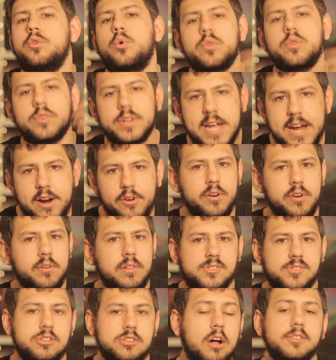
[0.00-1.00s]
or an
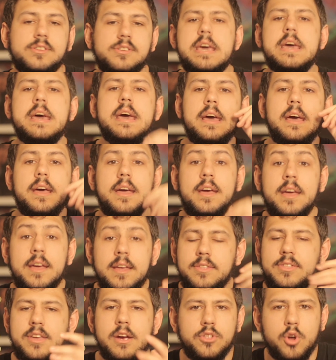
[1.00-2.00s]
aerial assault,
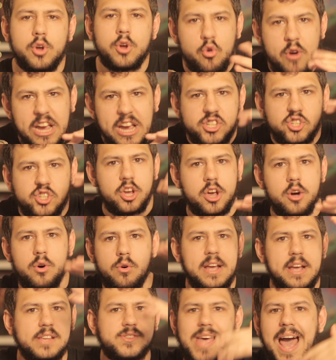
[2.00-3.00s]
the ratio
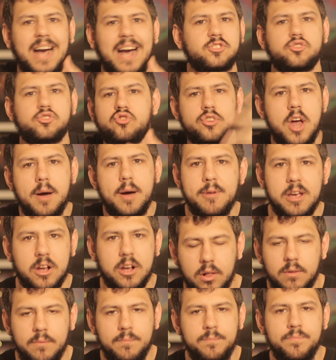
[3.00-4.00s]
is
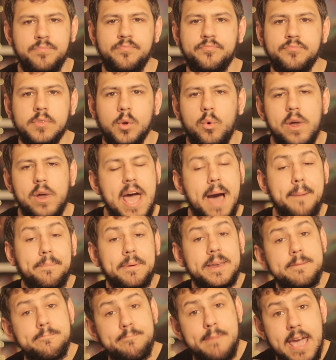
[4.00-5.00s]
astronomical. What
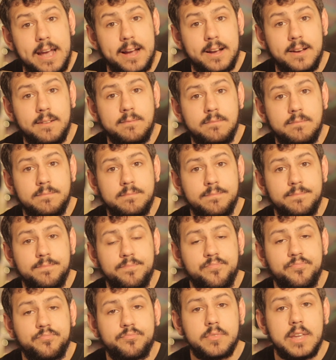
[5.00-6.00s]
happened in May?
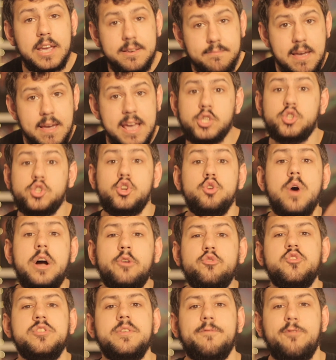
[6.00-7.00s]
In May,
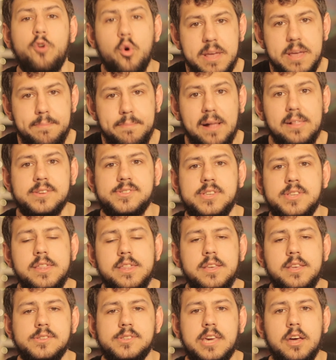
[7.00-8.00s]
240
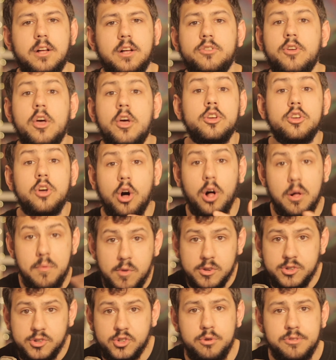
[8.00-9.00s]
Palestinians killed,
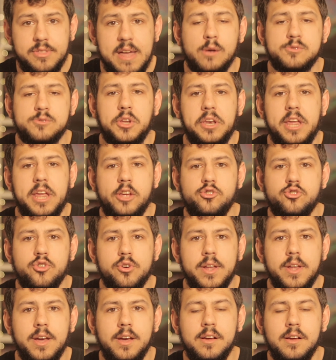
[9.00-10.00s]
almost 2,000
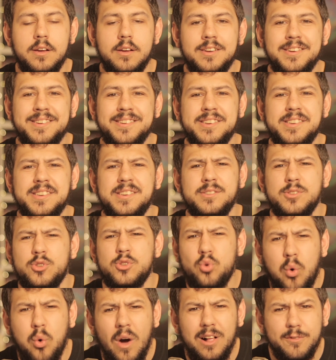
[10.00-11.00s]
injured,
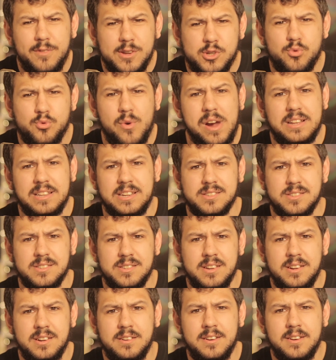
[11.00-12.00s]
12 Israelis.
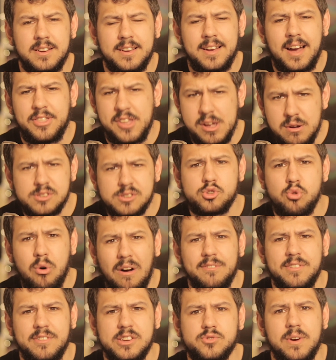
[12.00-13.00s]
I think it was
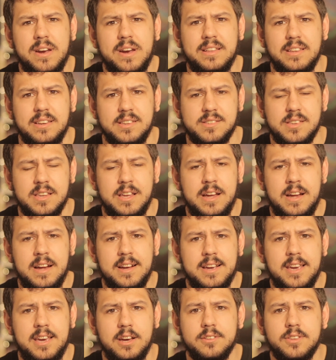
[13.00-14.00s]
12 Israelis
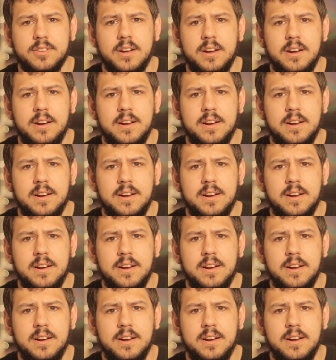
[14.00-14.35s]
killed.